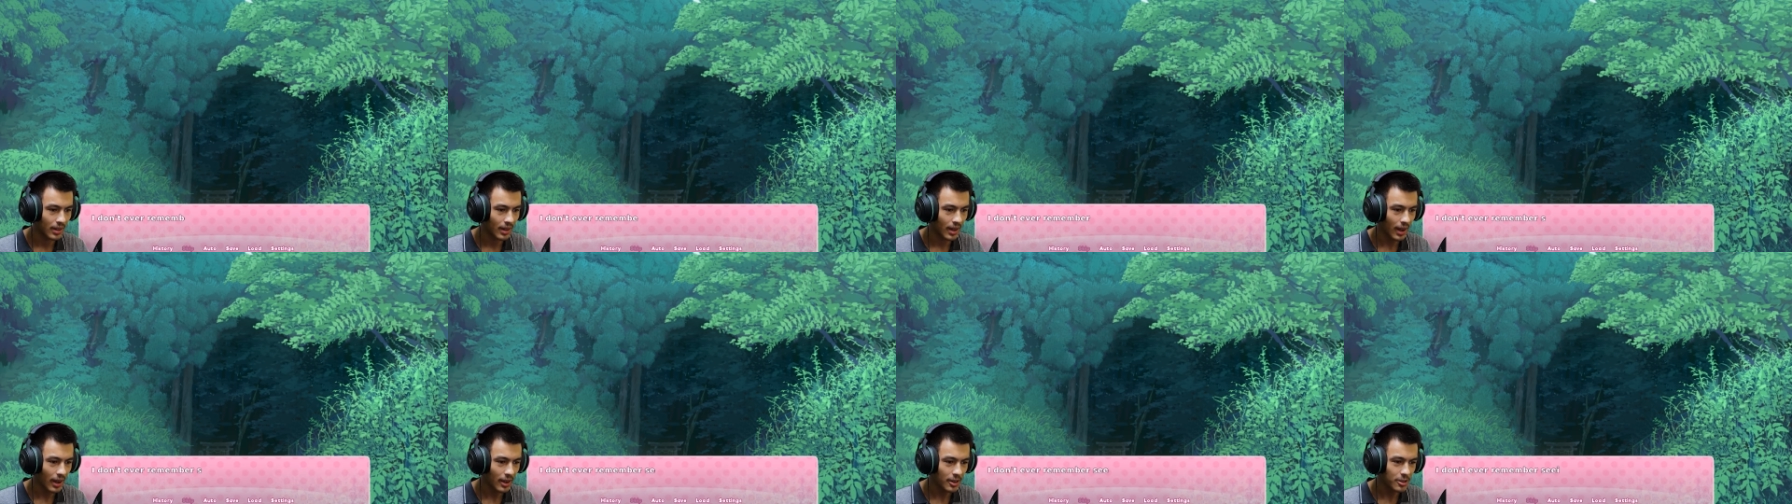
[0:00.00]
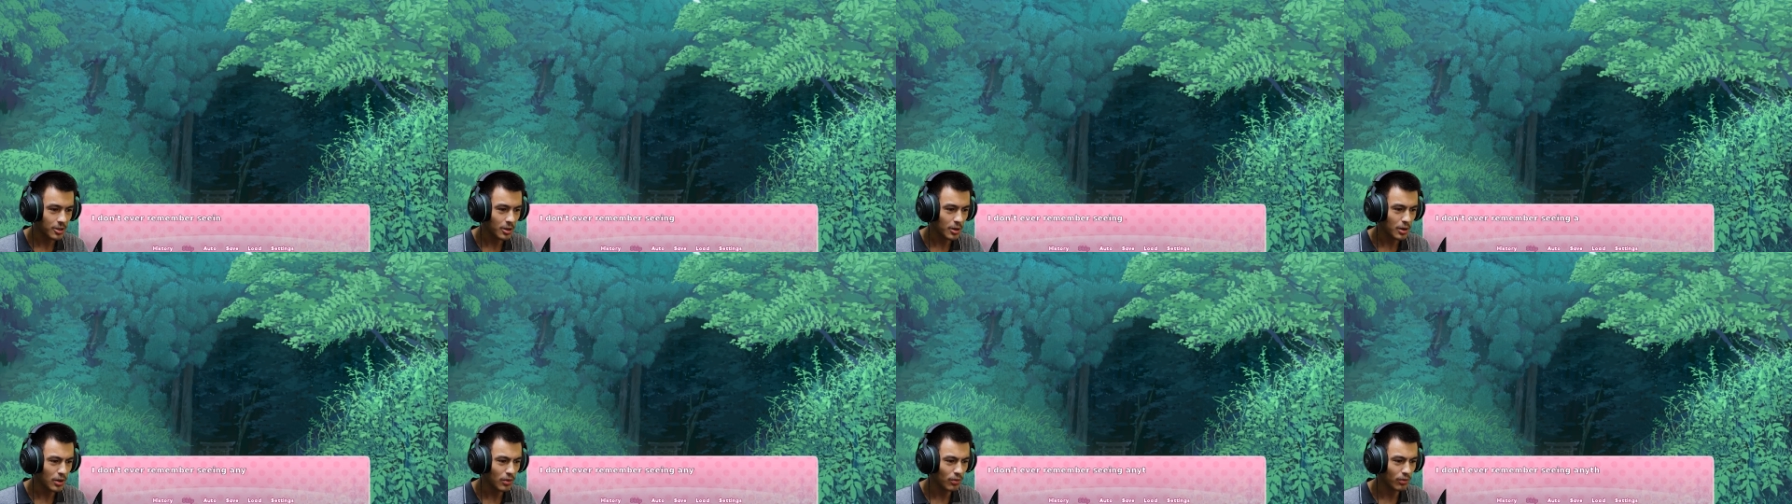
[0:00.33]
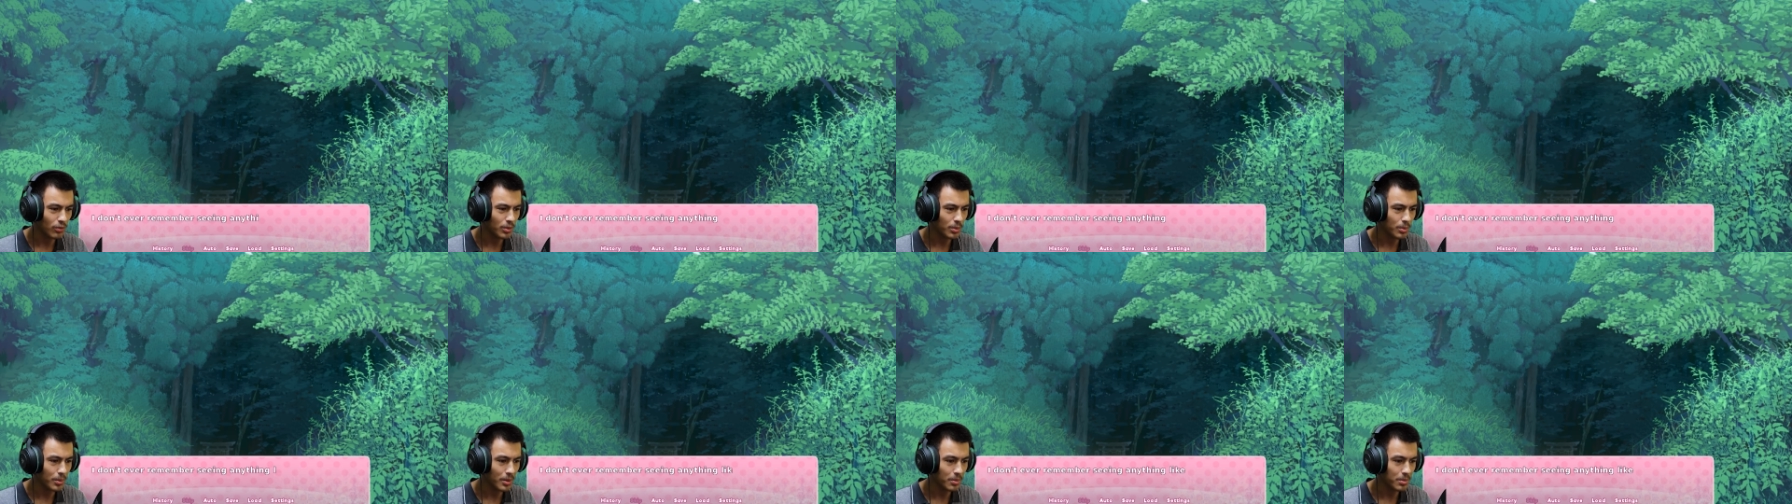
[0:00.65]
I don't even
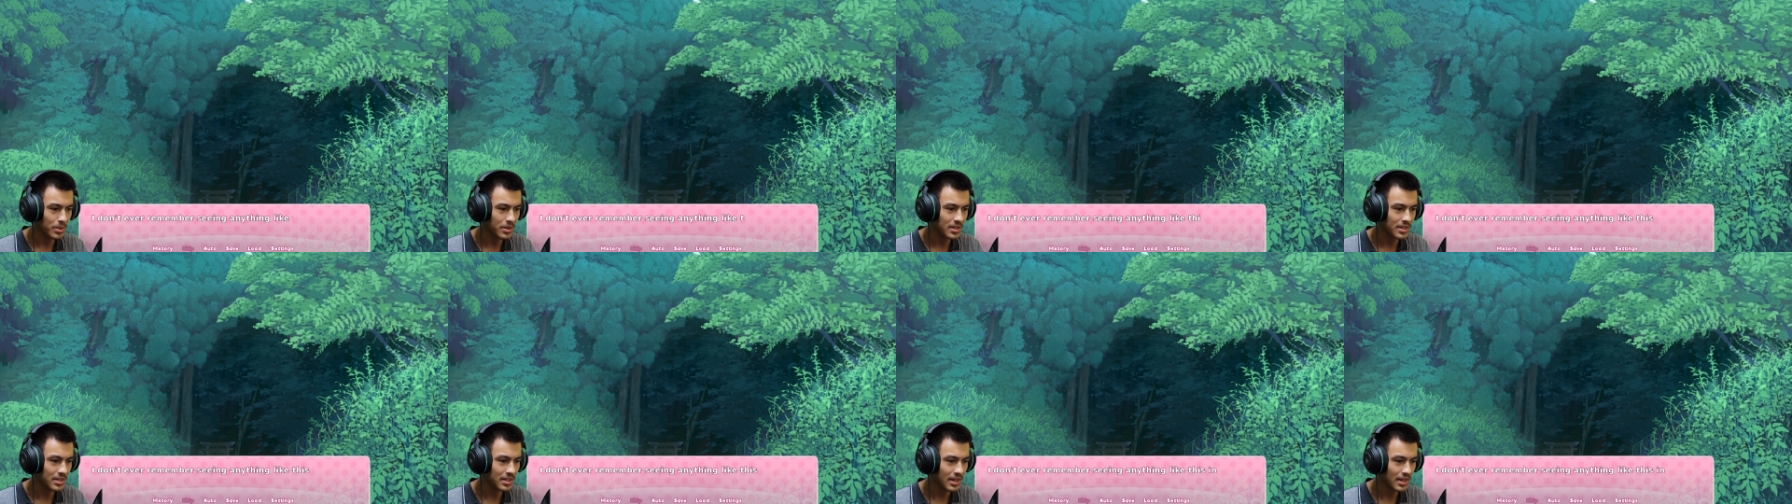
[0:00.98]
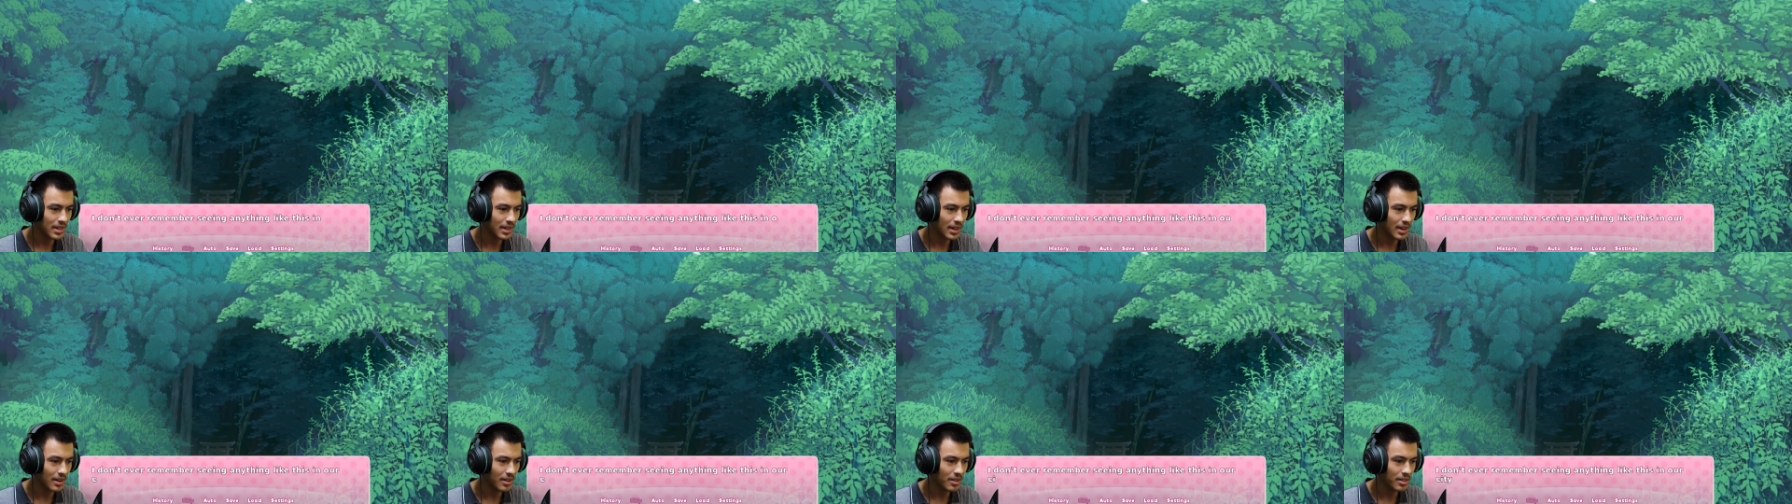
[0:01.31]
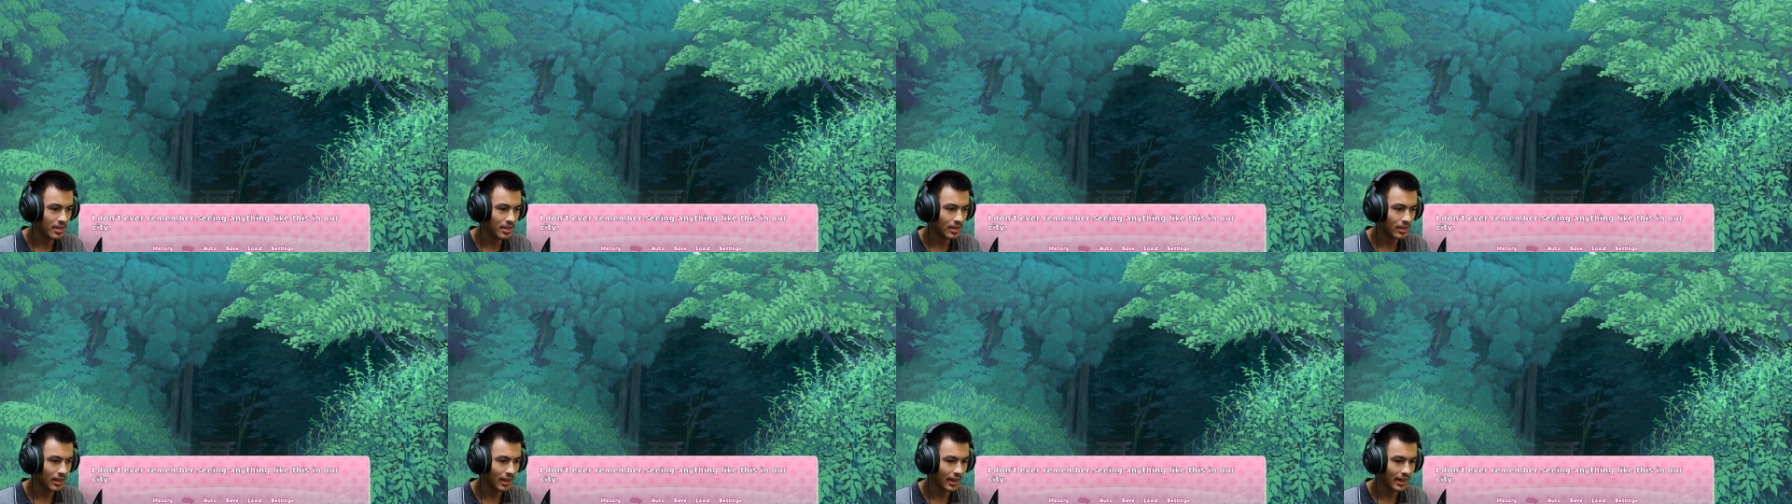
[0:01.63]
remember seeing
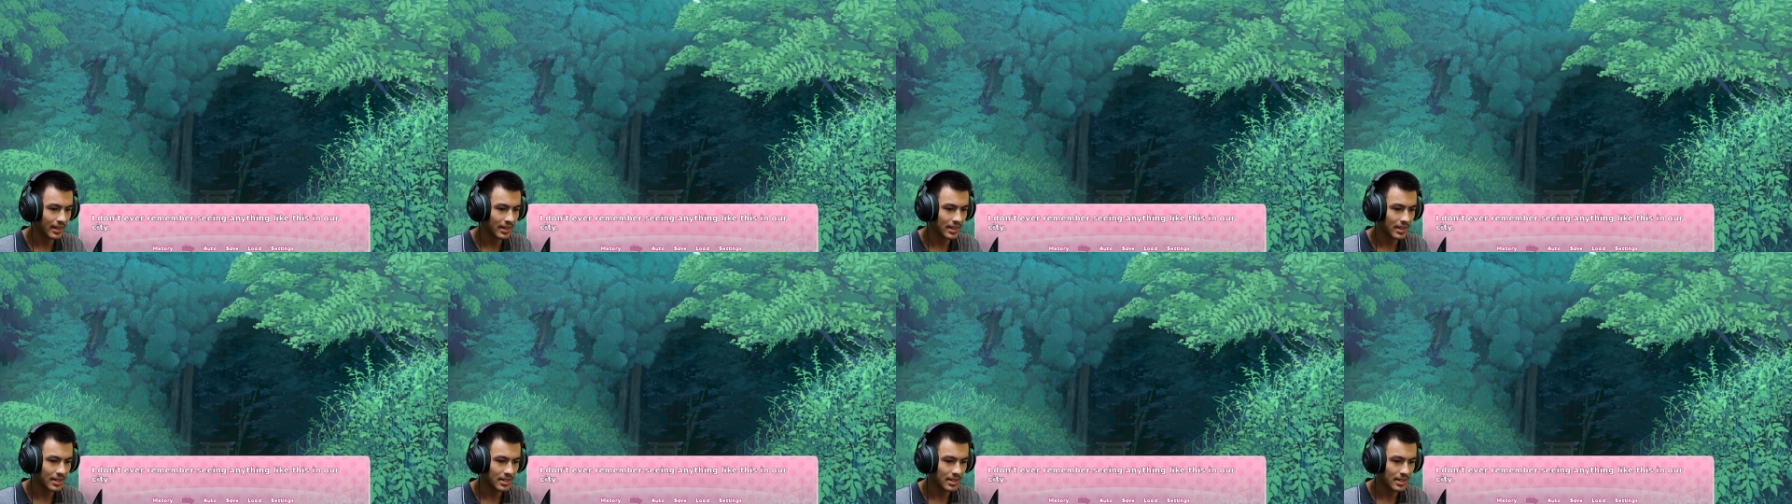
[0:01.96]
anything like this